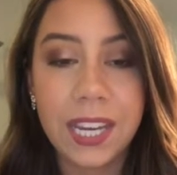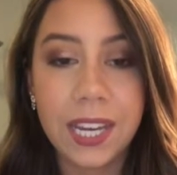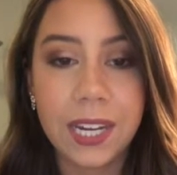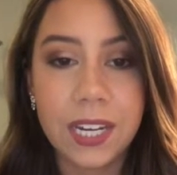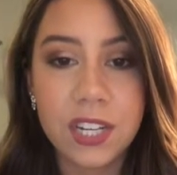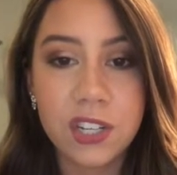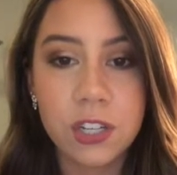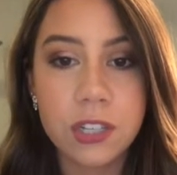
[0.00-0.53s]
And
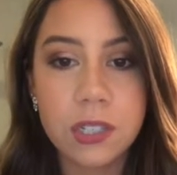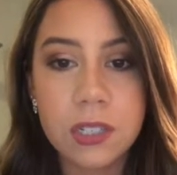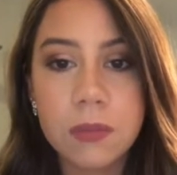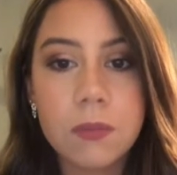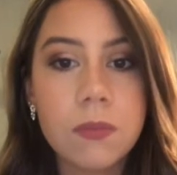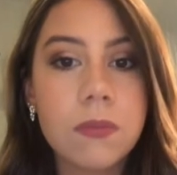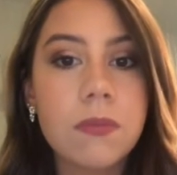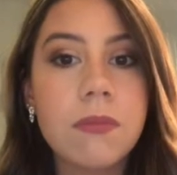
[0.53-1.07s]
it just
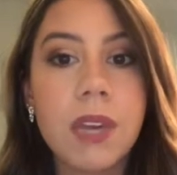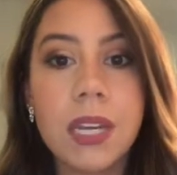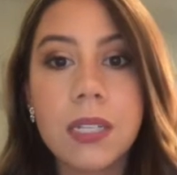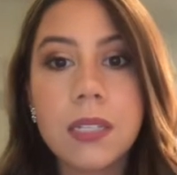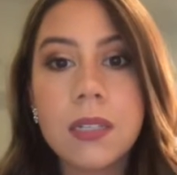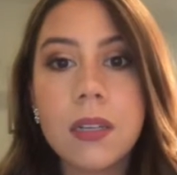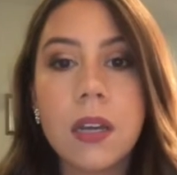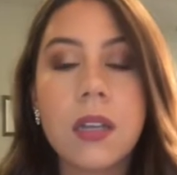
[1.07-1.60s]

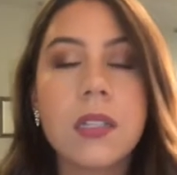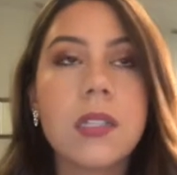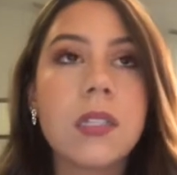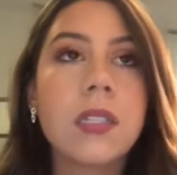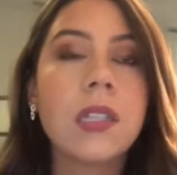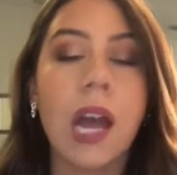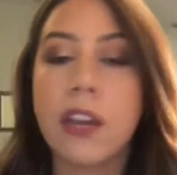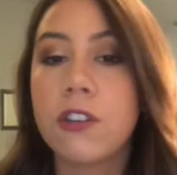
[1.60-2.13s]
makes
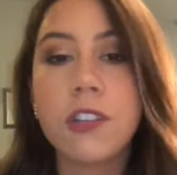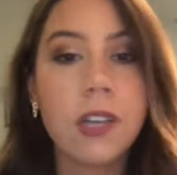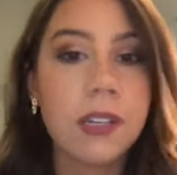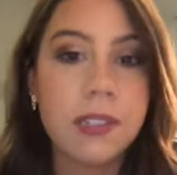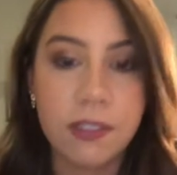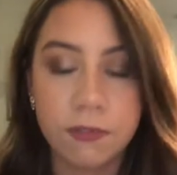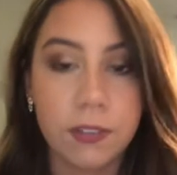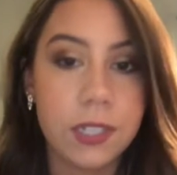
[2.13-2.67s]
such a
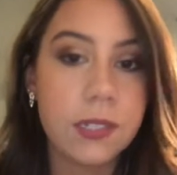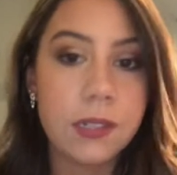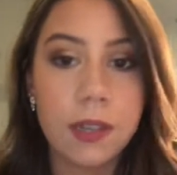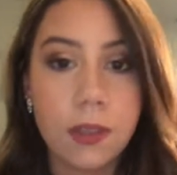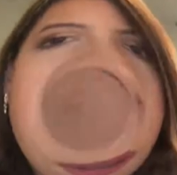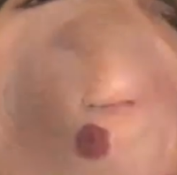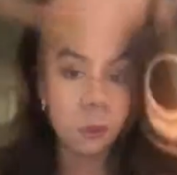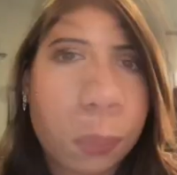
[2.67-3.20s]
difference
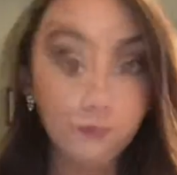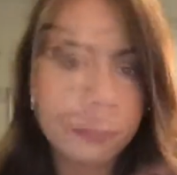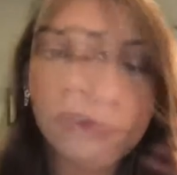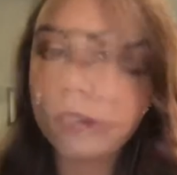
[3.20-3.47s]
in the home.